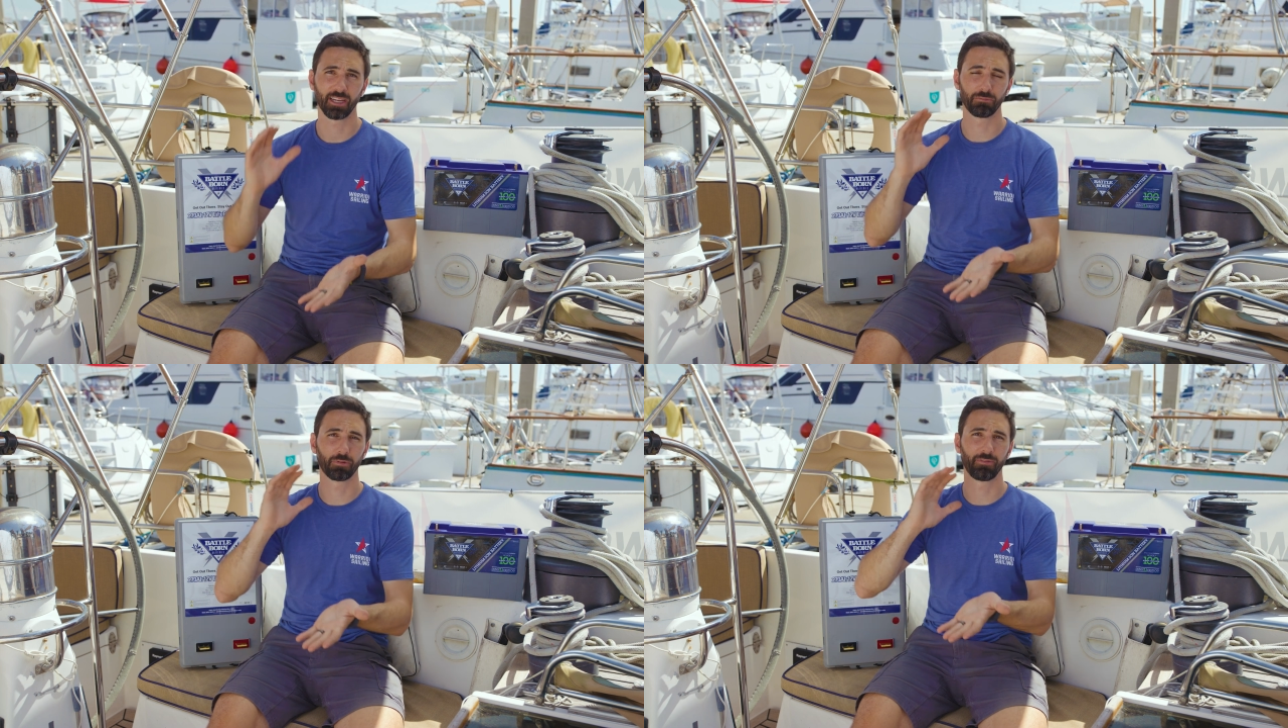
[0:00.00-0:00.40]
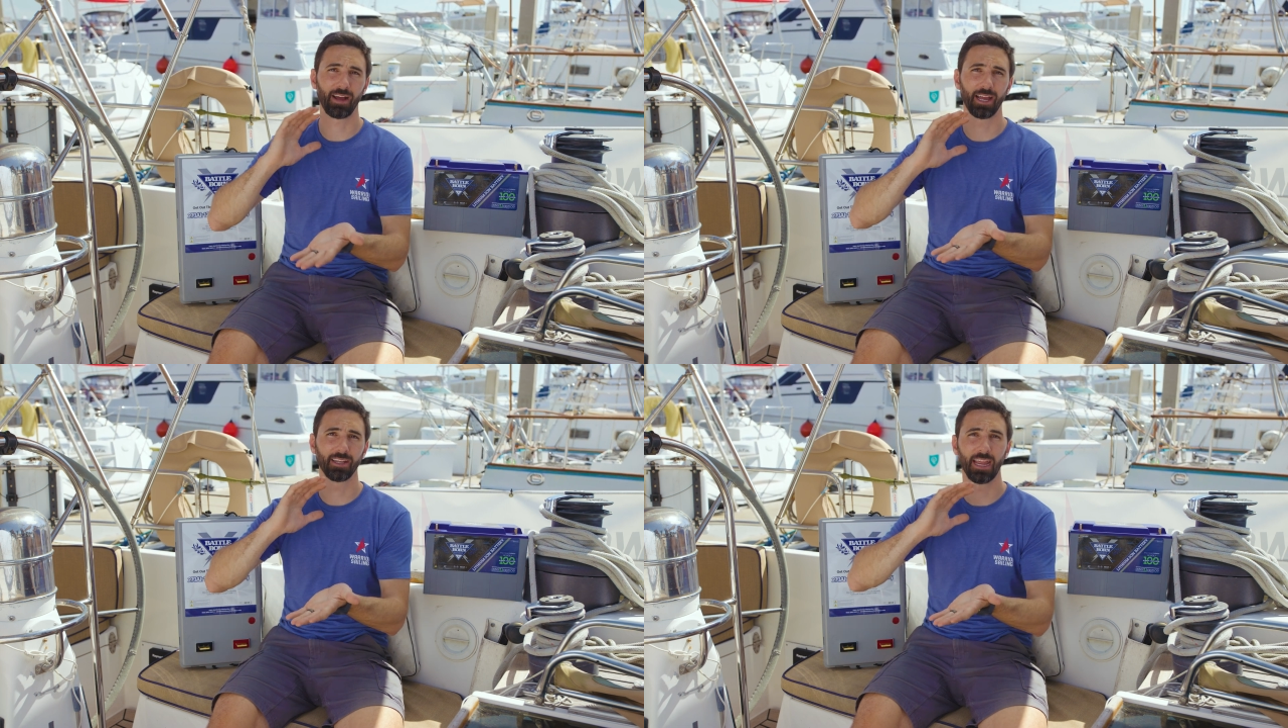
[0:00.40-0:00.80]
It can
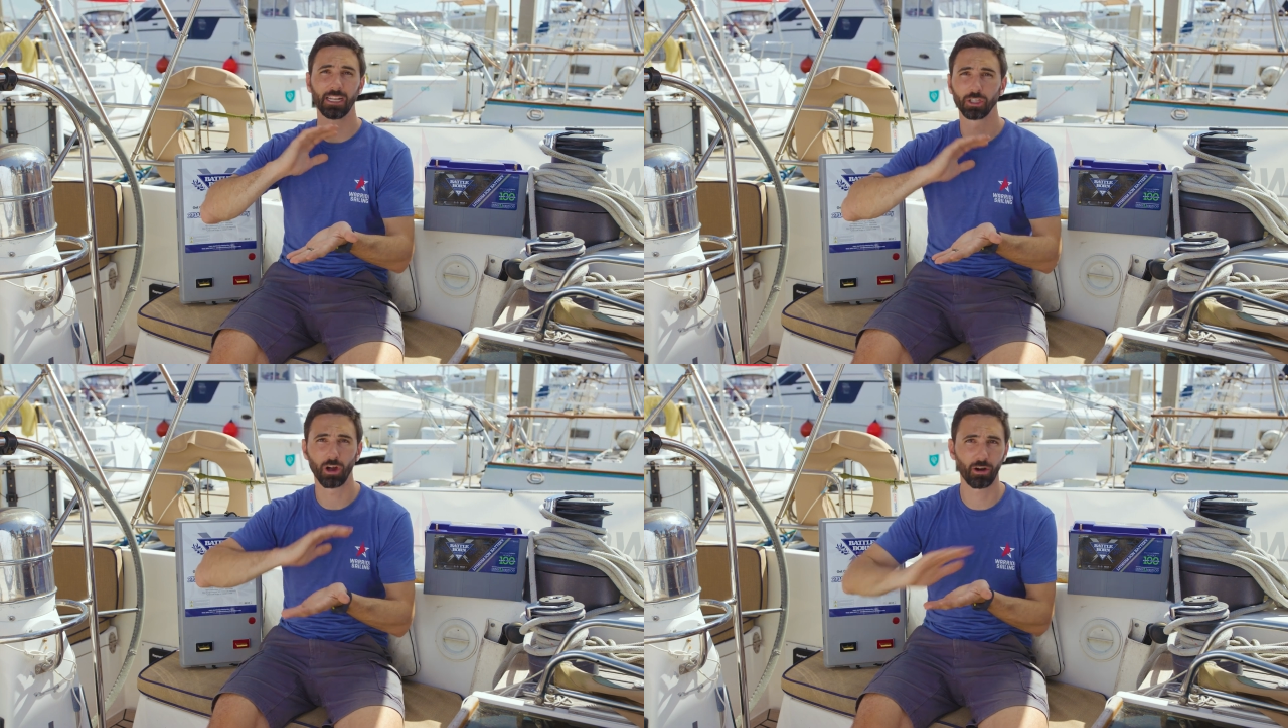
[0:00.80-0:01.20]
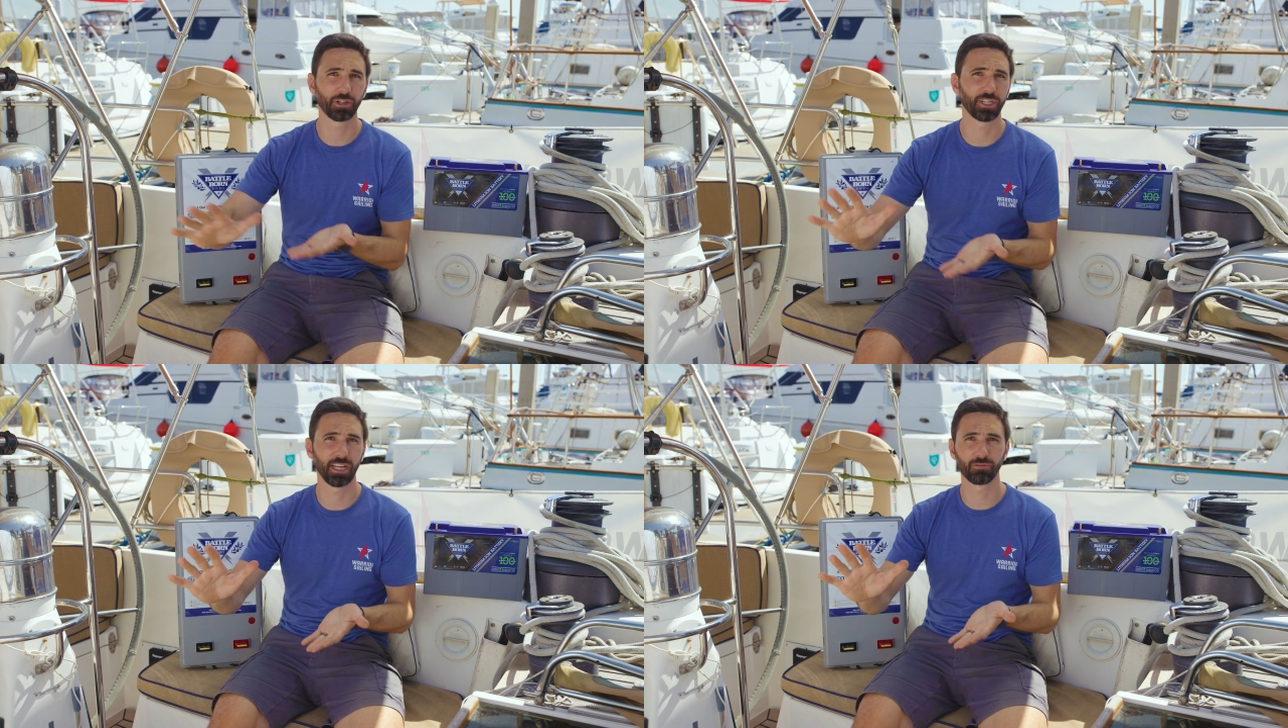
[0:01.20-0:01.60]
provide a
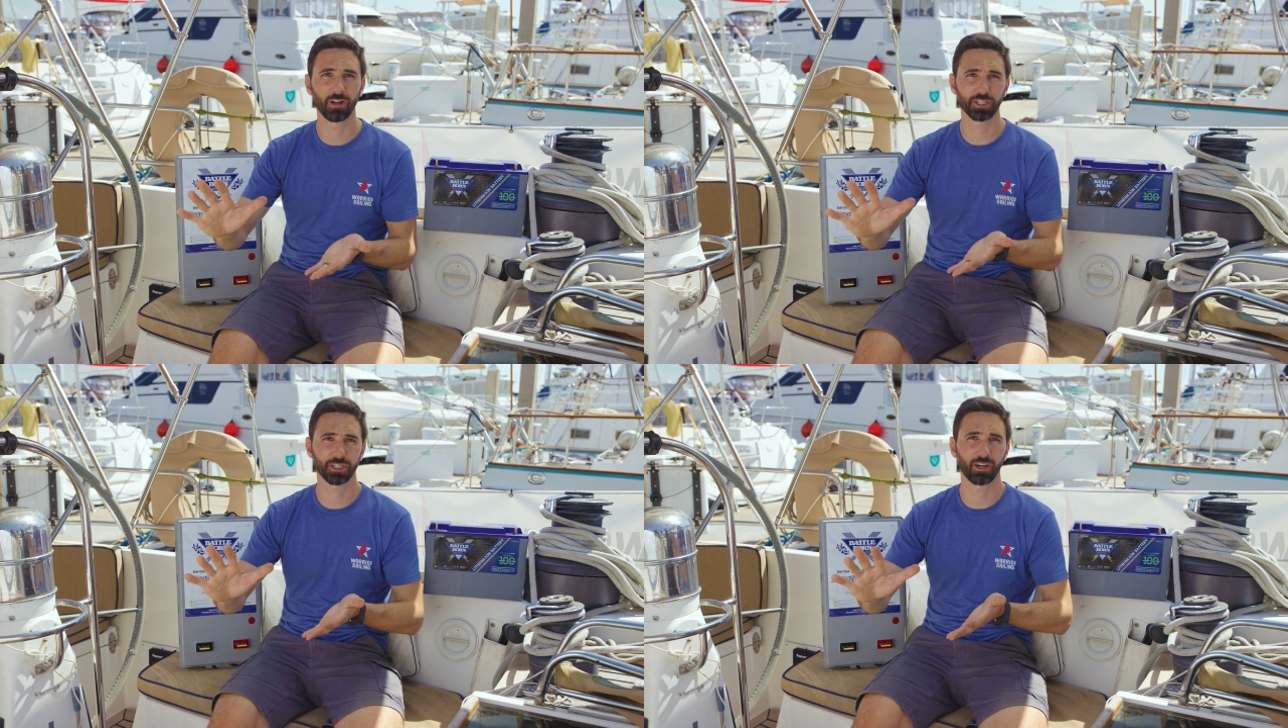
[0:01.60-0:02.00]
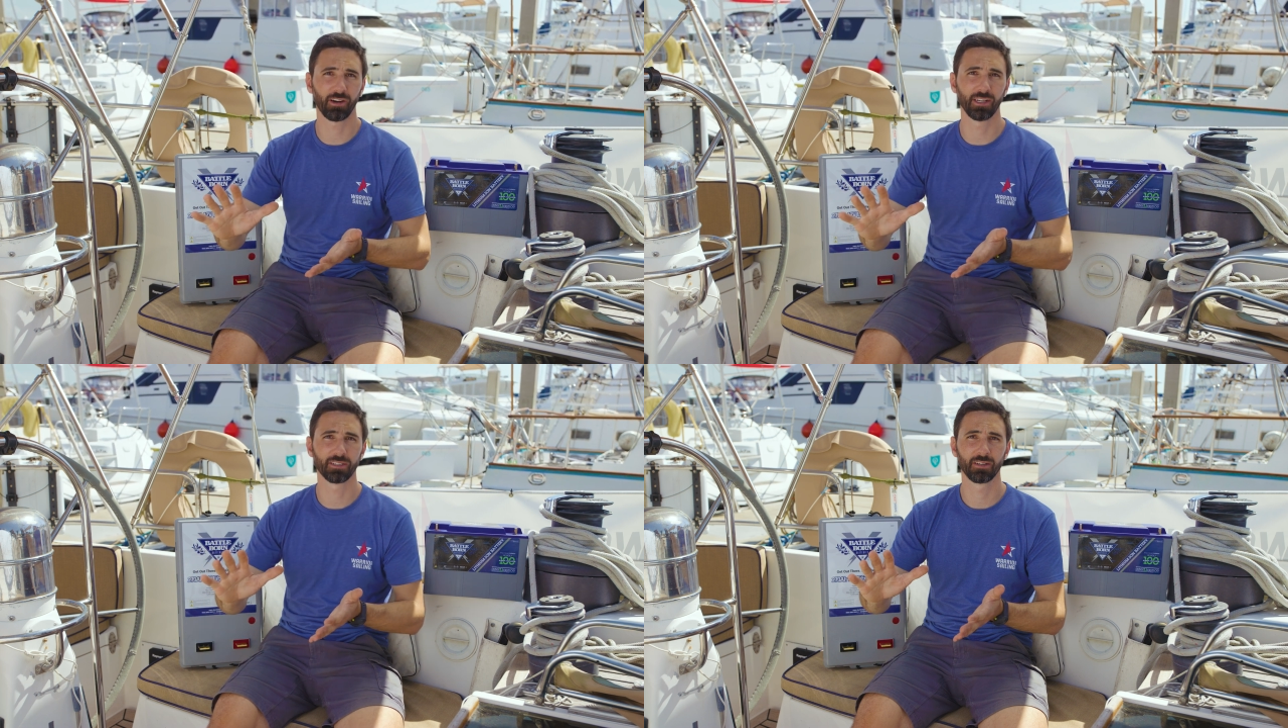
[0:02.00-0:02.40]
large inrush
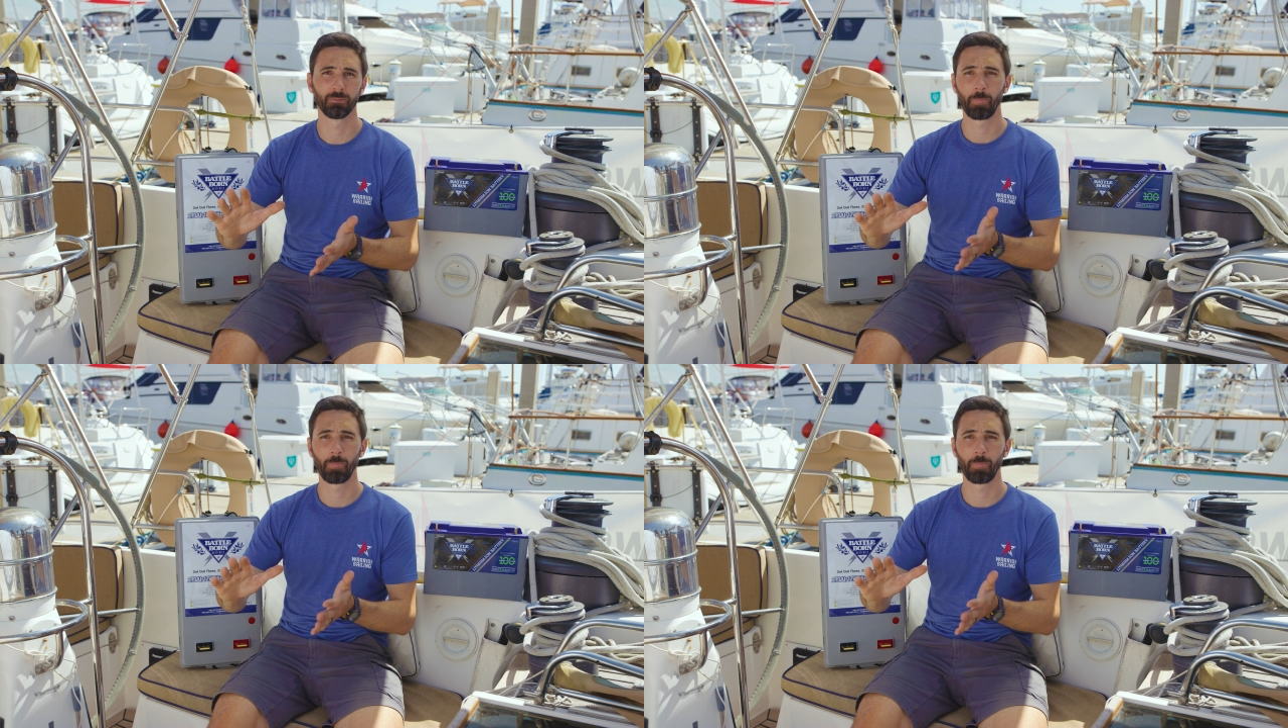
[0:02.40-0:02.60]
current